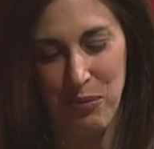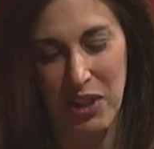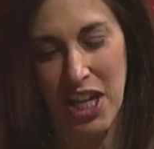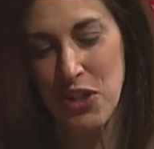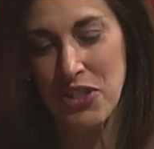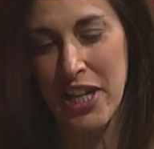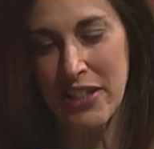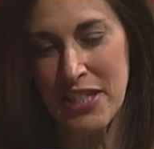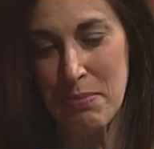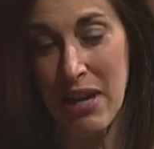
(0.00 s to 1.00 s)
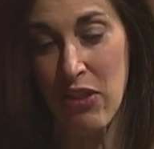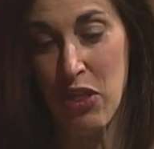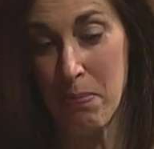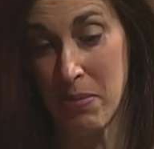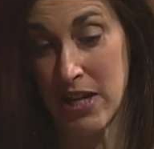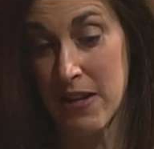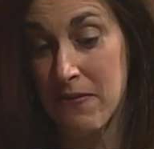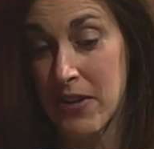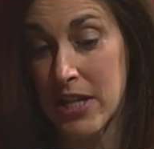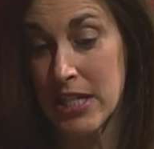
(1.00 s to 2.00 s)
Can you tell us about the Bunny
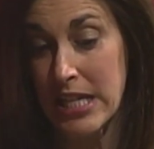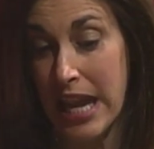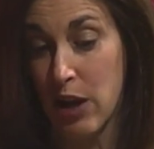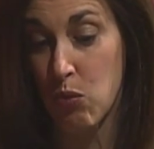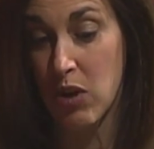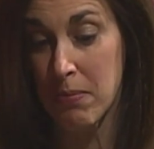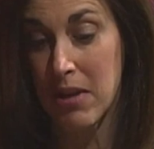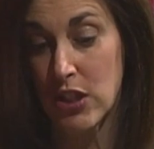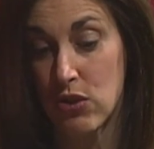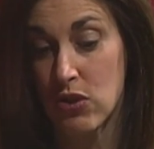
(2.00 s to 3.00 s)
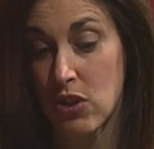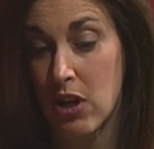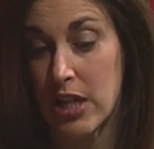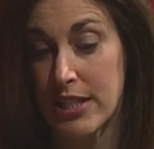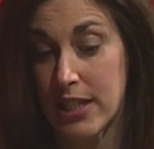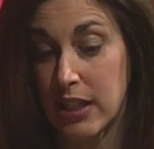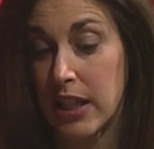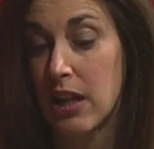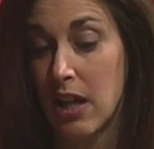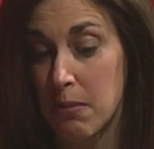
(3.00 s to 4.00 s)
Fund and what made you start
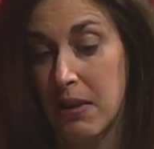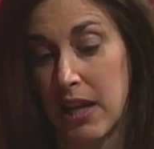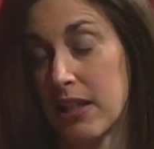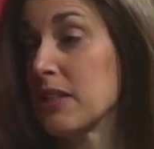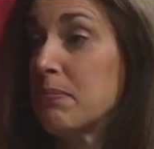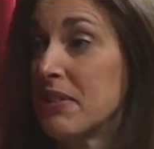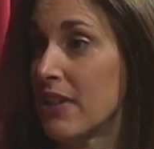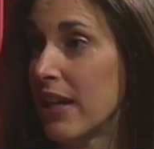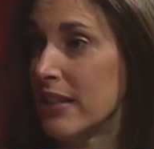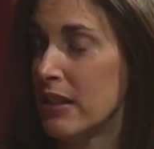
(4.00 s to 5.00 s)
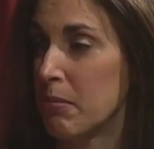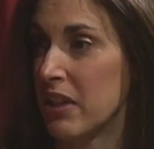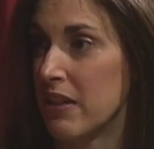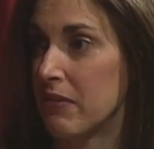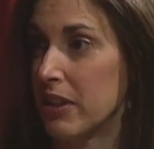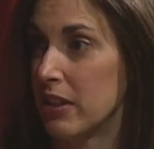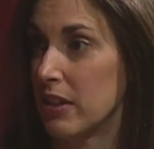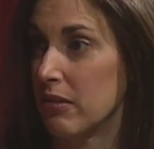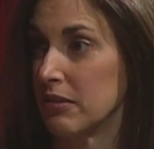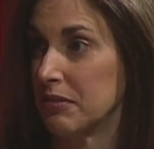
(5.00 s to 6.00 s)
selling cupcakes besides the Bunny Fund?
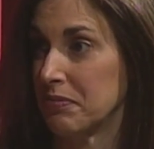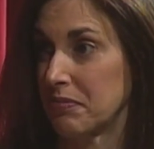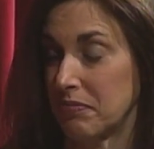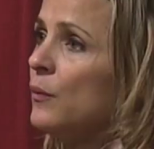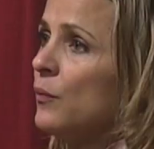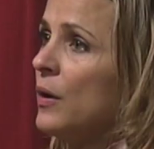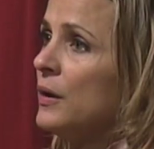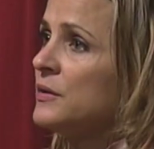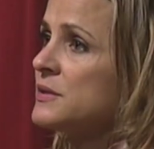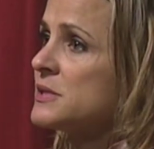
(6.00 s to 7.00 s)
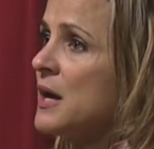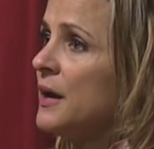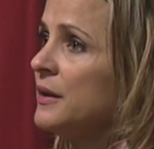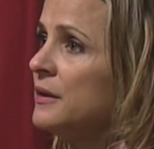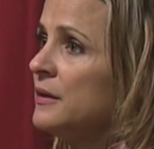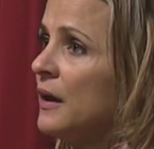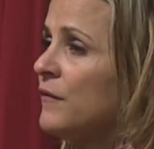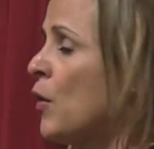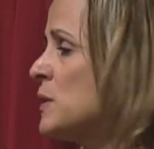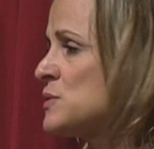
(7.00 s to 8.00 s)
Well, I decided,
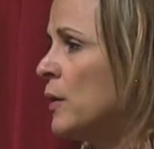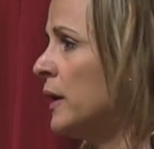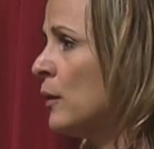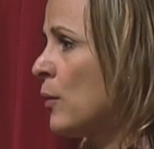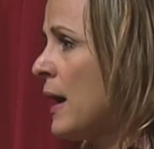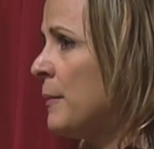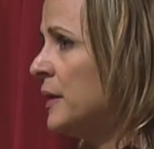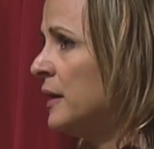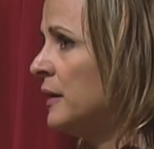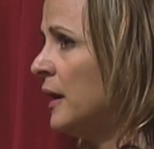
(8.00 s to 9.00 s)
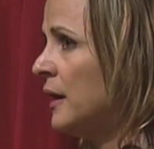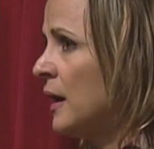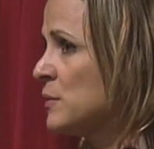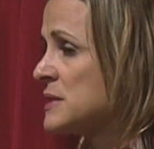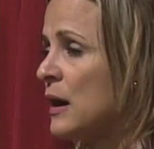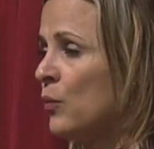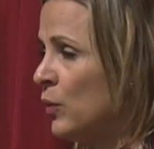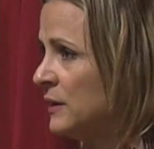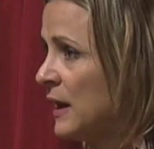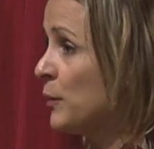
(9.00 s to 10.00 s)
I've always wanted a rabbit, and I was out
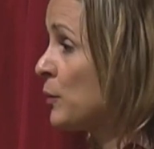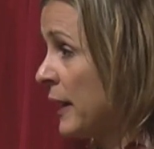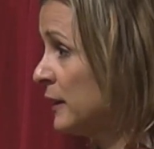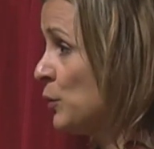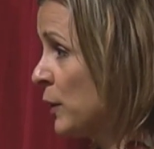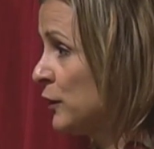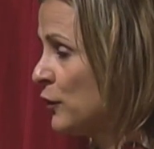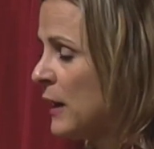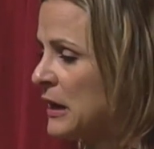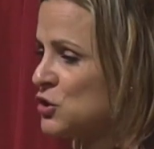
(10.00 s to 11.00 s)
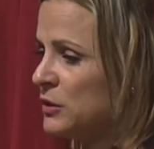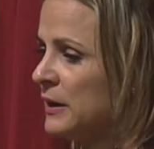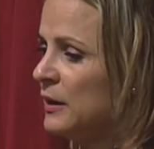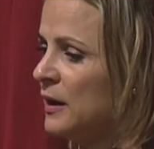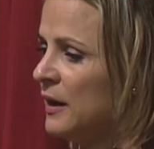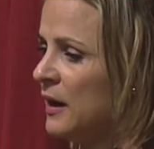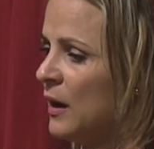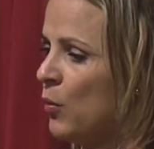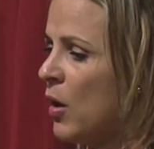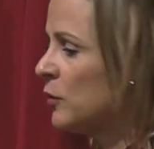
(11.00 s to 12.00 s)
one day with Andy Richter, actually, and I
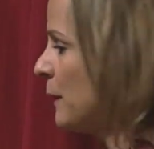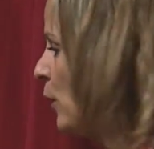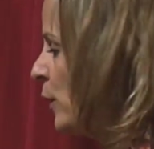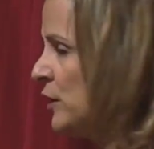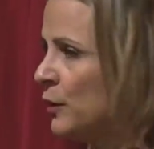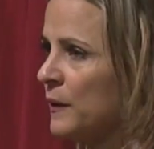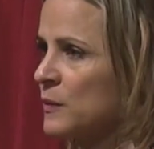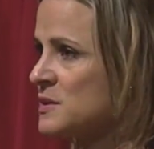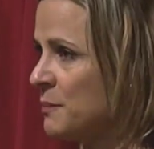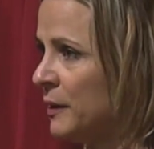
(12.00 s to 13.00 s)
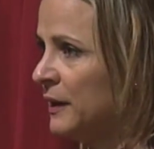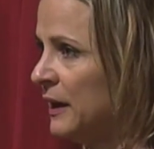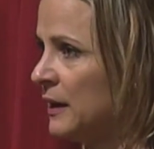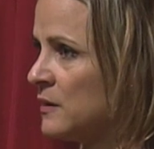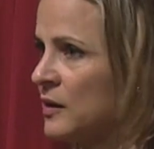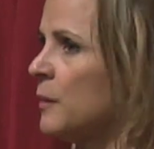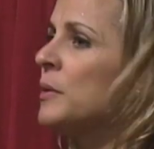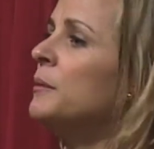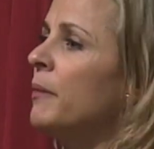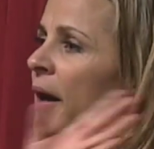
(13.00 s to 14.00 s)
walked by a window and there was a bunny, and I was like, I'm
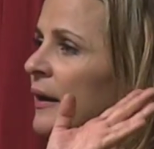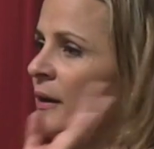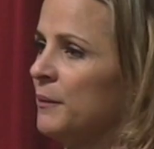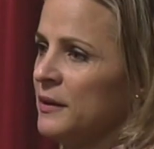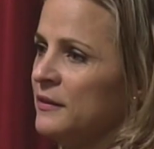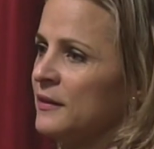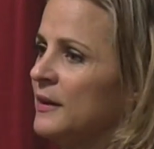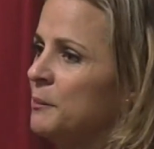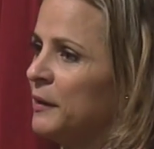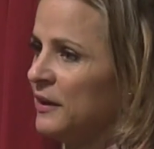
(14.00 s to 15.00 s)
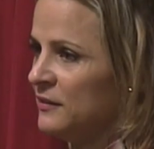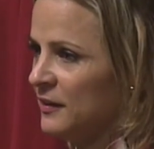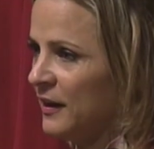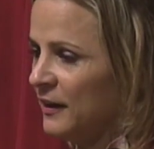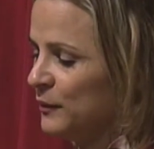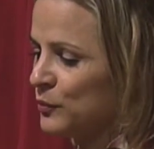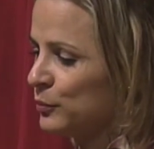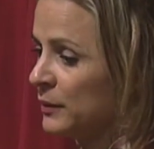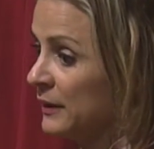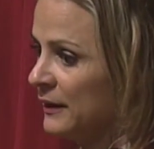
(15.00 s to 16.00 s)
going to buy it. I'm going to get a bunny today. It was
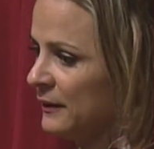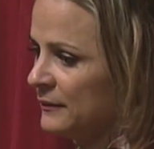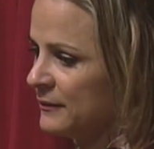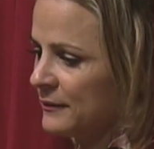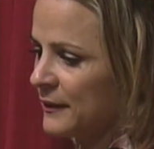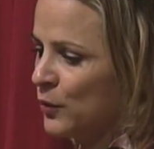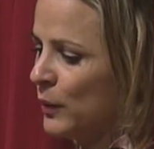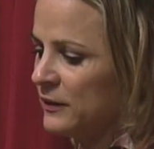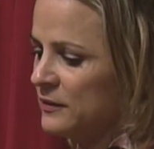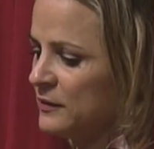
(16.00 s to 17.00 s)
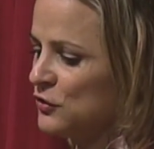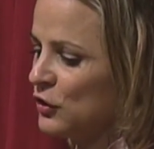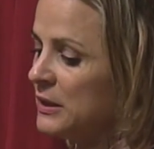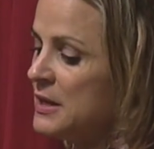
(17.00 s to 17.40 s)
really a quick decision.